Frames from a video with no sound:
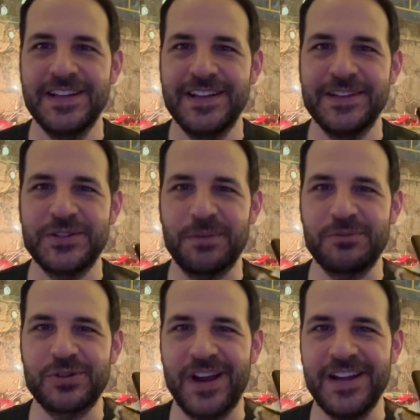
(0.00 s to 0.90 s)
So I'm
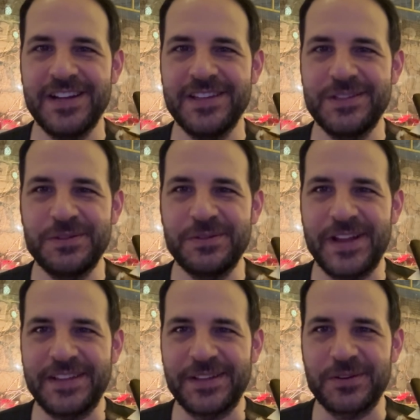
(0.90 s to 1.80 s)
trying to do
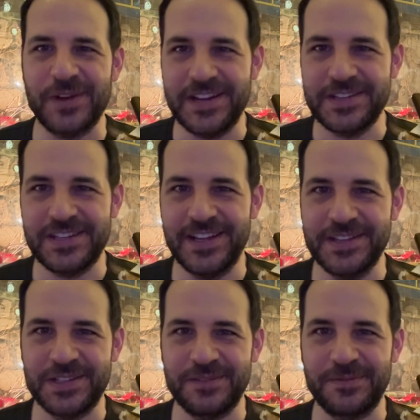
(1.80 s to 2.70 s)
like the greatest
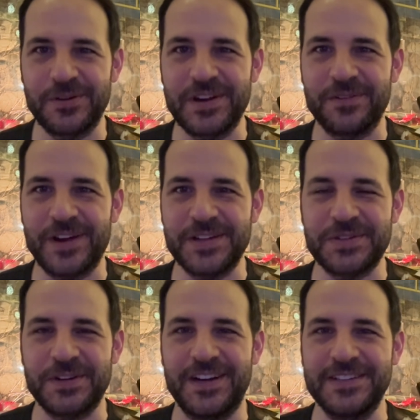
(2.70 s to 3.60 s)
hits of Greek
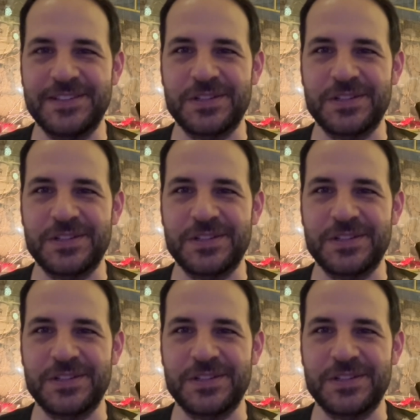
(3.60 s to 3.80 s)
restaurants.